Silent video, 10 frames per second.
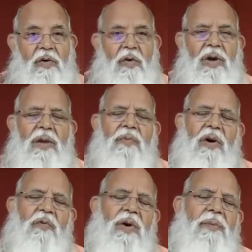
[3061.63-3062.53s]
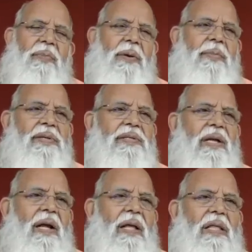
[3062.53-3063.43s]
only for one purpose,
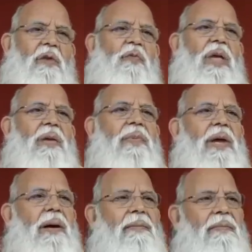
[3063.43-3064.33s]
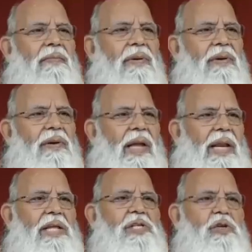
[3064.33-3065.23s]
that we become an
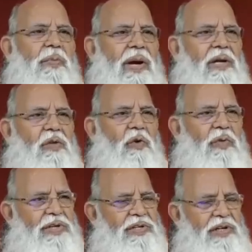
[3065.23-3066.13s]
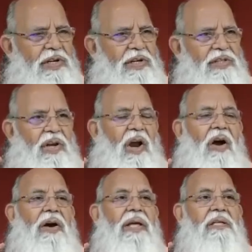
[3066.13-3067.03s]
instrument through which the
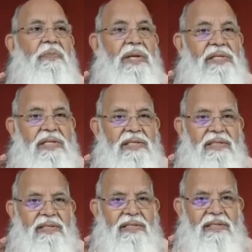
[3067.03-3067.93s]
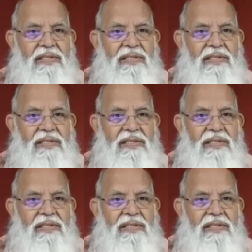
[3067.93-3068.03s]
Lord expresses